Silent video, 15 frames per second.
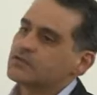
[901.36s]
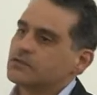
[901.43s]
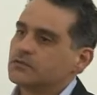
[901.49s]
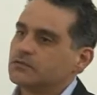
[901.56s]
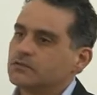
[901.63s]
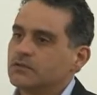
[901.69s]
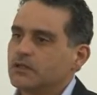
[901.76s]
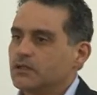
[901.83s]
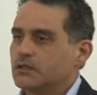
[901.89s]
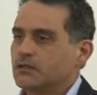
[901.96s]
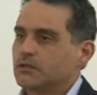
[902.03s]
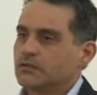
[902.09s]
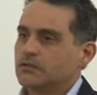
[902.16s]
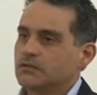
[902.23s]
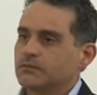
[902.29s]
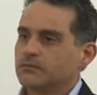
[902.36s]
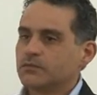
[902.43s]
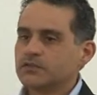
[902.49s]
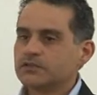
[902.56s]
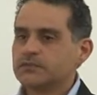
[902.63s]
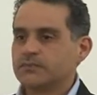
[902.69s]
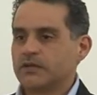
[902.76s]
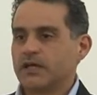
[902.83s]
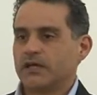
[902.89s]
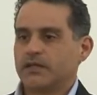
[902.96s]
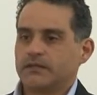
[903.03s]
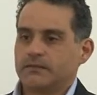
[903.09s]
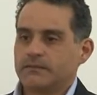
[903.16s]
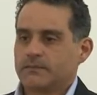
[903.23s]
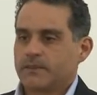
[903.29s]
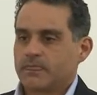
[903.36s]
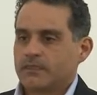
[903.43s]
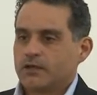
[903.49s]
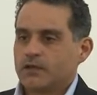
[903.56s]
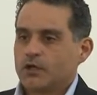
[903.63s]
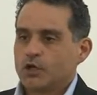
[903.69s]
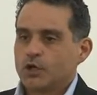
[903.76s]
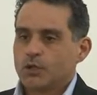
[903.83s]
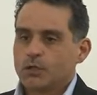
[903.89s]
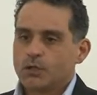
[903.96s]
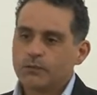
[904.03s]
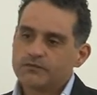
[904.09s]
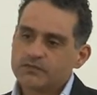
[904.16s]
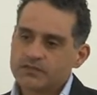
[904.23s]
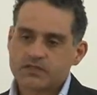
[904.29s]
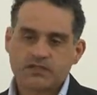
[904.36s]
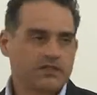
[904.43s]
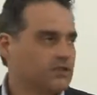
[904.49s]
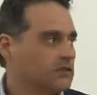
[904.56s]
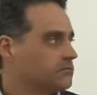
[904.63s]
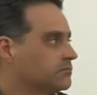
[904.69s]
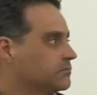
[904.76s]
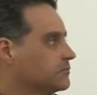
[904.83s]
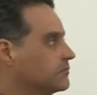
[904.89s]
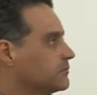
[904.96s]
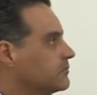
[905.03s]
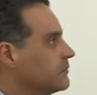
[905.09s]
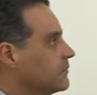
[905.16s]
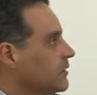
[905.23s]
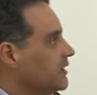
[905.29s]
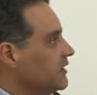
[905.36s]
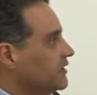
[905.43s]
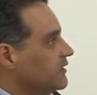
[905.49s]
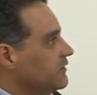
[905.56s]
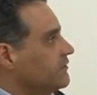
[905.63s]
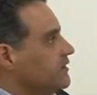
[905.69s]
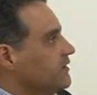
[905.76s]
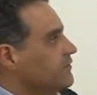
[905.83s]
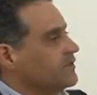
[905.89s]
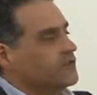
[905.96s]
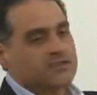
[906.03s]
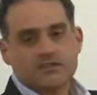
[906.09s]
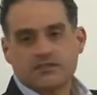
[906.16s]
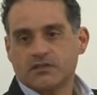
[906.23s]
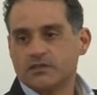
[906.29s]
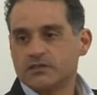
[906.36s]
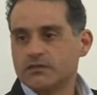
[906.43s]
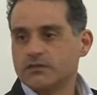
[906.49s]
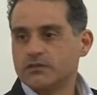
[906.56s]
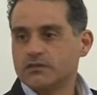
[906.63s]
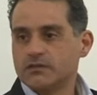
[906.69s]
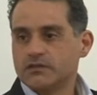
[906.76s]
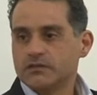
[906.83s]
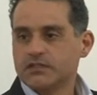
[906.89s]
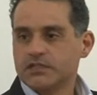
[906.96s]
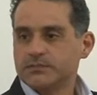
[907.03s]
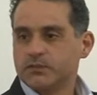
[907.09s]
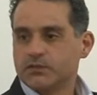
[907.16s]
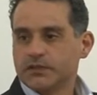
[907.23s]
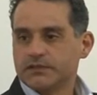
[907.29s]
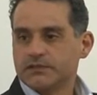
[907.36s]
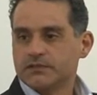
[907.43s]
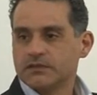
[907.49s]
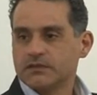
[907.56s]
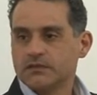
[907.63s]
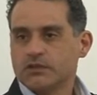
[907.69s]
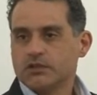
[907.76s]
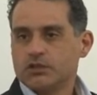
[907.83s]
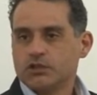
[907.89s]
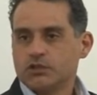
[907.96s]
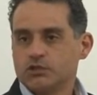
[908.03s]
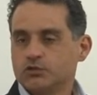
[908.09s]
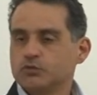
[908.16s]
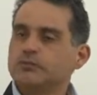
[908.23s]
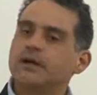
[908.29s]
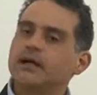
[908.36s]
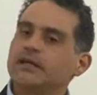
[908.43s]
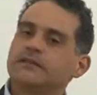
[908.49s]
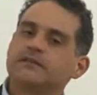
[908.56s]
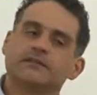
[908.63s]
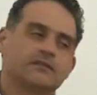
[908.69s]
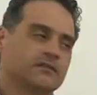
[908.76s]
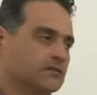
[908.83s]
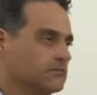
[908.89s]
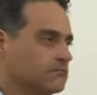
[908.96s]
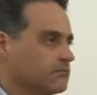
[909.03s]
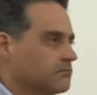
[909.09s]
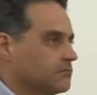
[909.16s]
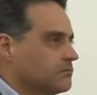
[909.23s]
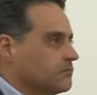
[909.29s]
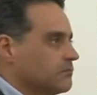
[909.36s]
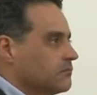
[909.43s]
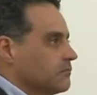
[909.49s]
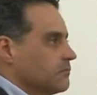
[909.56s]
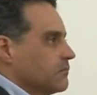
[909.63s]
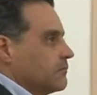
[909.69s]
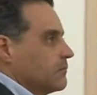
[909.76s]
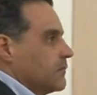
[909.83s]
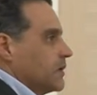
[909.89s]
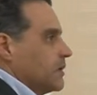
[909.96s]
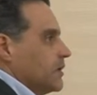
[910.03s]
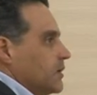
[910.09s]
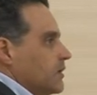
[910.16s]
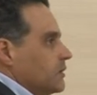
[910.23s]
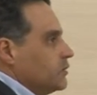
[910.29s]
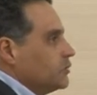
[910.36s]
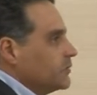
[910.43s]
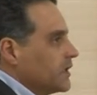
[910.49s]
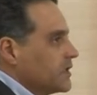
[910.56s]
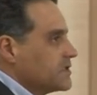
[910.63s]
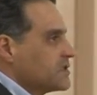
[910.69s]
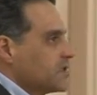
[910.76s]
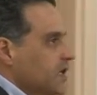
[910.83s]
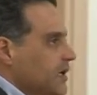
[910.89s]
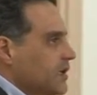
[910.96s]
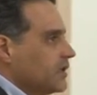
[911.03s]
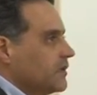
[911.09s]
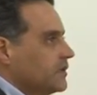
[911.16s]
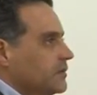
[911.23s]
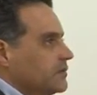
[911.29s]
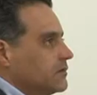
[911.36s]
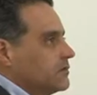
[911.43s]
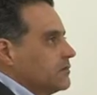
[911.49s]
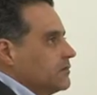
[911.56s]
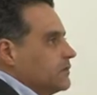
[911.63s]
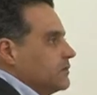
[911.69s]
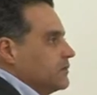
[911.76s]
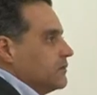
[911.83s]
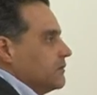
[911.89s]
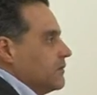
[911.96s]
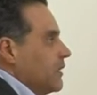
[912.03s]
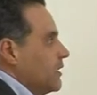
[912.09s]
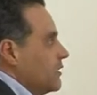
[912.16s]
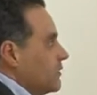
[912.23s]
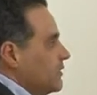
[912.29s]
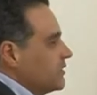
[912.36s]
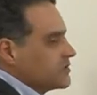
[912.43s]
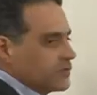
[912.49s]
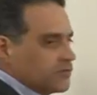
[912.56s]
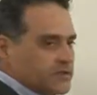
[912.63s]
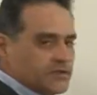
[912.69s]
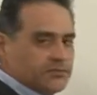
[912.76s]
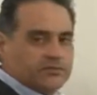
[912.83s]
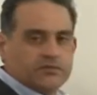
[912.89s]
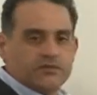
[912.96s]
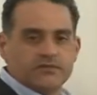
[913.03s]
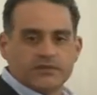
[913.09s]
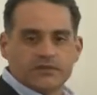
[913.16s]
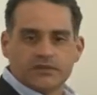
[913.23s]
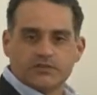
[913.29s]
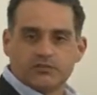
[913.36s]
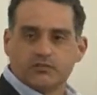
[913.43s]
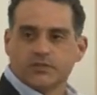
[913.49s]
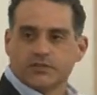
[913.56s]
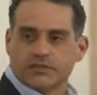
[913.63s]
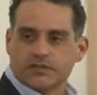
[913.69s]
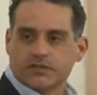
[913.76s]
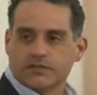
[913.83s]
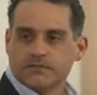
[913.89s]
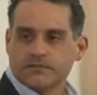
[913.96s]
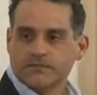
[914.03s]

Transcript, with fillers: to uh, multiply, obviously, even if it's uh, a key point, you might, you might say, well, it's already proven, it works.